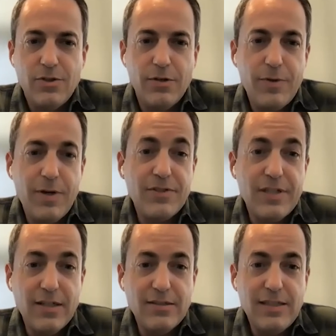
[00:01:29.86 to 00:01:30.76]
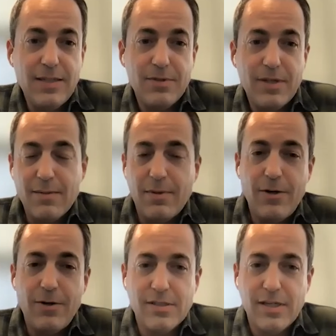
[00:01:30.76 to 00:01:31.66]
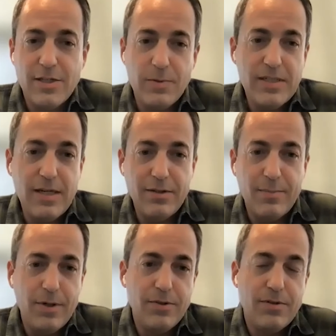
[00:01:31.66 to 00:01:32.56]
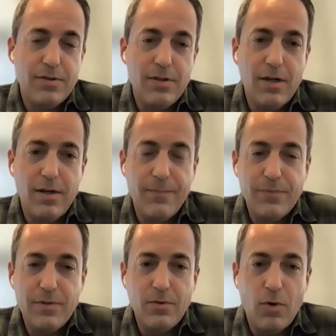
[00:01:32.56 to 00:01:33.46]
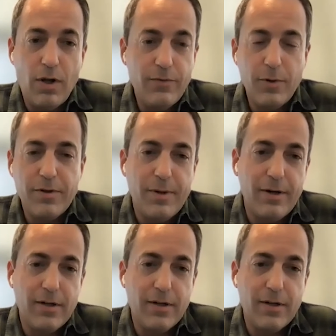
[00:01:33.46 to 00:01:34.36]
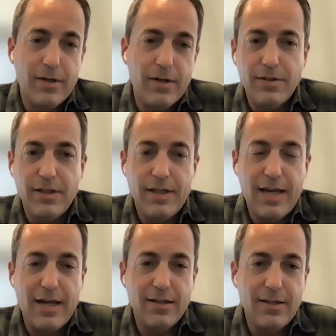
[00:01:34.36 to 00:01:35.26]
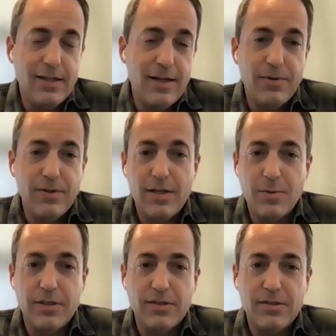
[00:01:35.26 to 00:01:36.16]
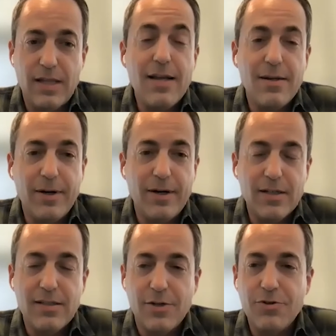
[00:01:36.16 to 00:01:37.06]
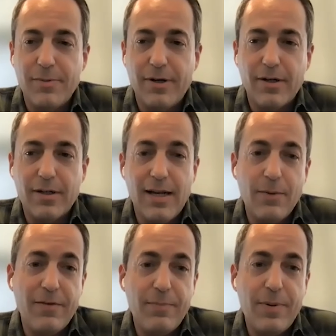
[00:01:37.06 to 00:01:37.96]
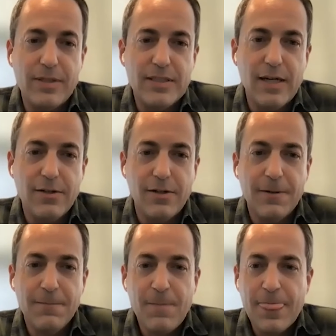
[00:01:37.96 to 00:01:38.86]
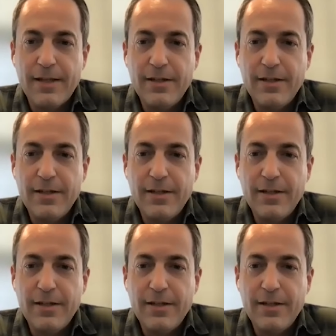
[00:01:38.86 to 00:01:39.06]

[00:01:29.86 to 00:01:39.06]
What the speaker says: So if you have sales teams, like in my organization, we sell to both all of North America, including Canada, and then as well as Latin America, Central America, and then we have public sector.